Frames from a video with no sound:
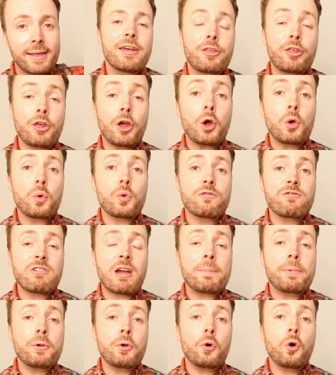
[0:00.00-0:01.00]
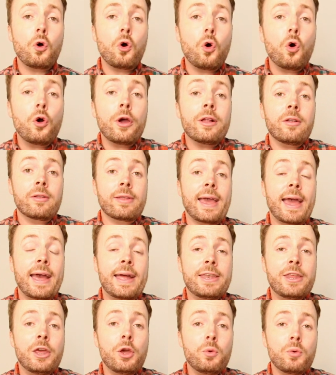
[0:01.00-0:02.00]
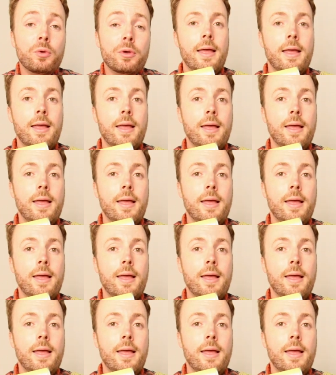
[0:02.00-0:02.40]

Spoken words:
So, grab your oil can uke.